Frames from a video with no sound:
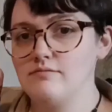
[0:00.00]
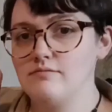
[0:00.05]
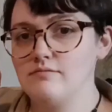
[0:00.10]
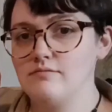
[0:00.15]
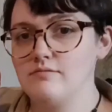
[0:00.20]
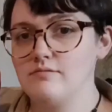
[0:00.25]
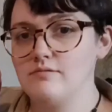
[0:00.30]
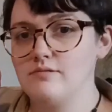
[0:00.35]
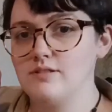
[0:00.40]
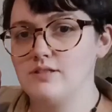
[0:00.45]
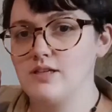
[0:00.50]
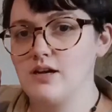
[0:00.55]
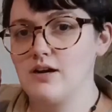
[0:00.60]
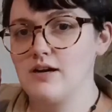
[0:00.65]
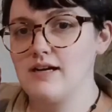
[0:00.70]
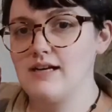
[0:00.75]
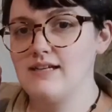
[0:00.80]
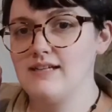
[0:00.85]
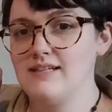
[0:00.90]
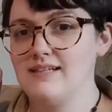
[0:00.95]
sorry,
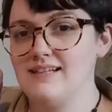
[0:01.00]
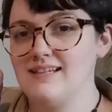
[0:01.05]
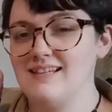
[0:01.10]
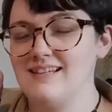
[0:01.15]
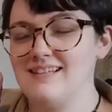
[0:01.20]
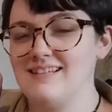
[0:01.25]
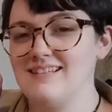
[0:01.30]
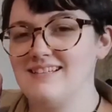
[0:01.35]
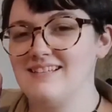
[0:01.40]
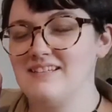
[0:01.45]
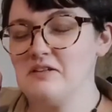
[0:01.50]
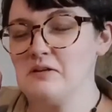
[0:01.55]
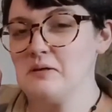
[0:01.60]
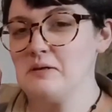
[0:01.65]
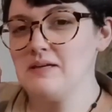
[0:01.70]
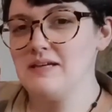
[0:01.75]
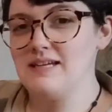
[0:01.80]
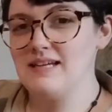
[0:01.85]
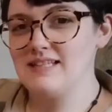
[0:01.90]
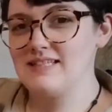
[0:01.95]

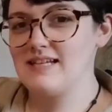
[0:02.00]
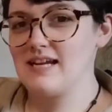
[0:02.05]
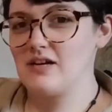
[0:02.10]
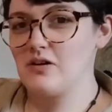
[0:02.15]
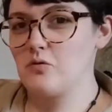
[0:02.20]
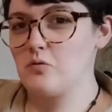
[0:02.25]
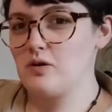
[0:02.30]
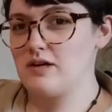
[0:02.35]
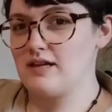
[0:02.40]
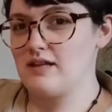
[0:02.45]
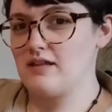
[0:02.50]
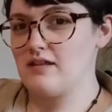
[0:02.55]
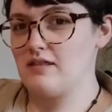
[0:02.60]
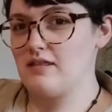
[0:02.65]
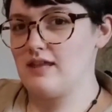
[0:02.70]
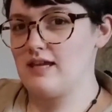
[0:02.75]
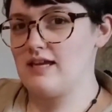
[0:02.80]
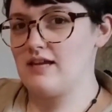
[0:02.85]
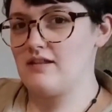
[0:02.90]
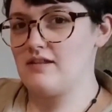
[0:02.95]
it's got a quick thing
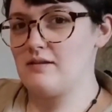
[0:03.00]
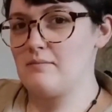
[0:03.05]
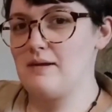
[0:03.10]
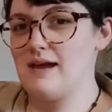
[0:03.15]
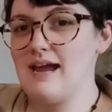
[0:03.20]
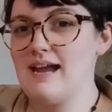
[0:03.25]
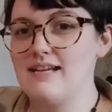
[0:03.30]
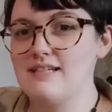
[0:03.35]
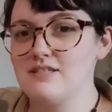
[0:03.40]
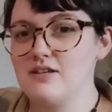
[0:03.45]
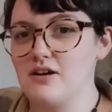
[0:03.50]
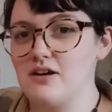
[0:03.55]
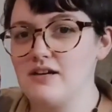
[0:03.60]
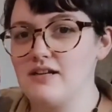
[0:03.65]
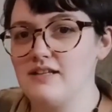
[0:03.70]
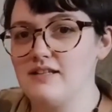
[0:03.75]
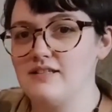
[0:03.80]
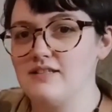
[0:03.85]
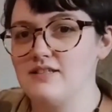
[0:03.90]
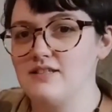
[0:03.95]
on the back, sorry.
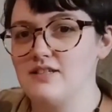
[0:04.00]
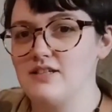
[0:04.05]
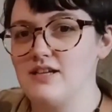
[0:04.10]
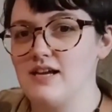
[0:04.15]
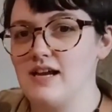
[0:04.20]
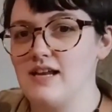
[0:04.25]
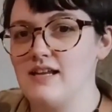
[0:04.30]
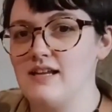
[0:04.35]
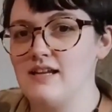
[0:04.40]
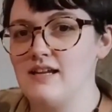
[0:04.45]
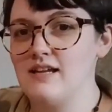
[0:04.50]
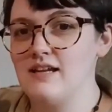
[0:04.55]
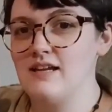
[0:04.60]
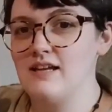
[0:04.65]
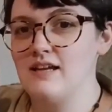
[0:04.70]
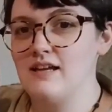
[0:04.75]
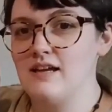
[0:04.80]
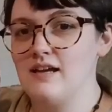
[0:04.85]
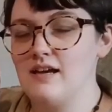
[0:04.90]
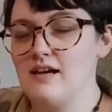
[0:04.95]
So you got
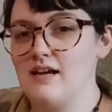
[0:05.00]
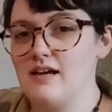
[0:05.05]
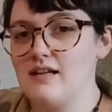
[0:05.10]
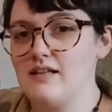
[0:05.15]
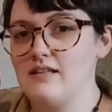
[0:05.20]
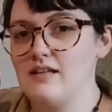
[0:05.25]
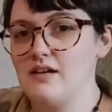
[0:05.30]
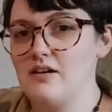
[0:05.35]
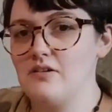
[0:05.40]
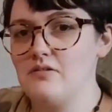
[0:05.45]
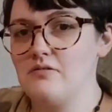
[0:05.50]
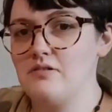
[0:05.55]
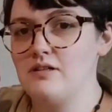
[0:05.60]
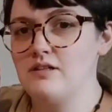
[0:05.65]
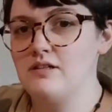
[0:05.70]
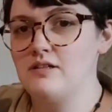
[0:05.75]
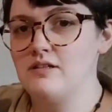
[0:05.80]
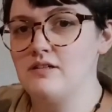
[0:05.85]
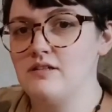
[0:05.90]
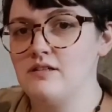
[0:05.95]
low,
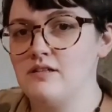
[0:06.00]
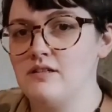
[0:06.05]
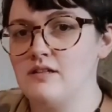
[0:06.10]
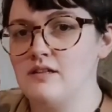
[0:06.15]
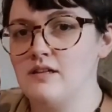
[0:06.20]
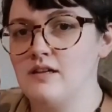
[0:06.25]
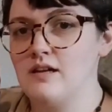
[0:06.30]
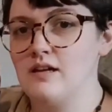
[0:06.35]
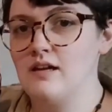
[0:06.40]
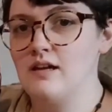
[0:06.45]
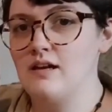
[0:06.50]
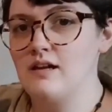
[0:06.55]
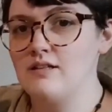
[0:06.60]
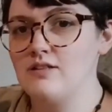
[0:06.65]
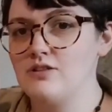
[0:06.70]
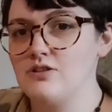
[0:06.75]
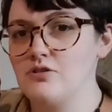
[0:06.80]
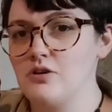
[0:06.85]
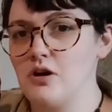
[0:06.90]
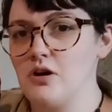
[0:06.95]

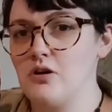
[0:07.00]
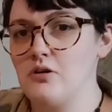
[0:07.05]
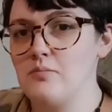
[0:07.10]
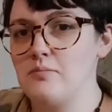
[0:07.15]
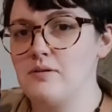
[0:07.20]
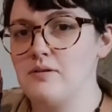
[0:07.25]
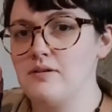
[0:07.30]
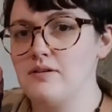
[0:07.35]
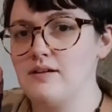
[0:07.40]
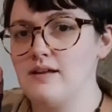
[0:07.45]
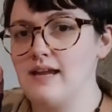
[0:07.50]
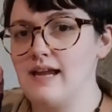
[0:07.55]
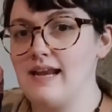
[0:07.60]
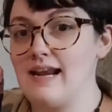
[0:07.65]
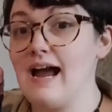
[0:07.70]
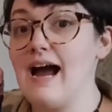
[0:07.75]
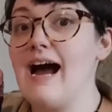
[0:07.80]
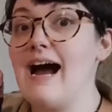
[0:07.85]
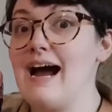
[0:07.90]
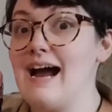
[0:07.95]
strobe, and
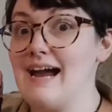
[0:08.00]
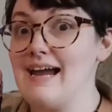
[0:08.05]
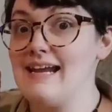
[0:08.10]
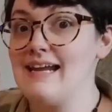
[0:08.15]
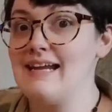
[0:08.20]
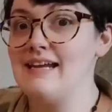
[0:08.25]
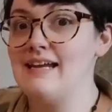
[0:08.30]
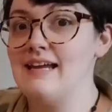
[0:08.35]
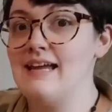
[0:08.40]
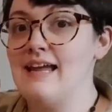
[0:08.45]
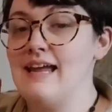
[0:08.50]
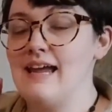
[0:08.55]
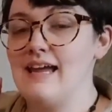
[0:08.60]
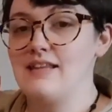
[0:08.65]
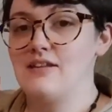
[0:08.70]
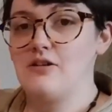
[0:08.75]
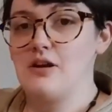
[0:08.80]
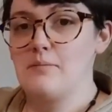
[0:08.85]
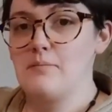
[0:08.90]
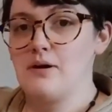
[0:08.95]
high. And the
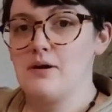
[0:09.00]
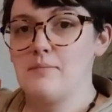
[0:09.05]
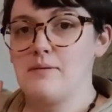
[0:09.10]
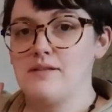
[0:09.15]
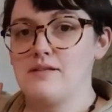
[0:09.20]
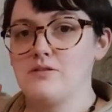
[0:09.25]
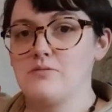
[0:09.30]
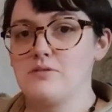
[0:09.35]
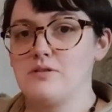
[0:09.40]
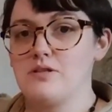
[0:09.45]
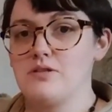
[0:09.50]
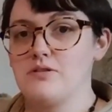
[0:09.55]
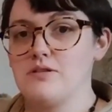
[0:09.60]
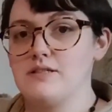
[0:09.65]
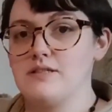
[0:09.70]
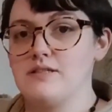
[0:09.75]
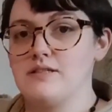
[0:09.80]
great part about this one too is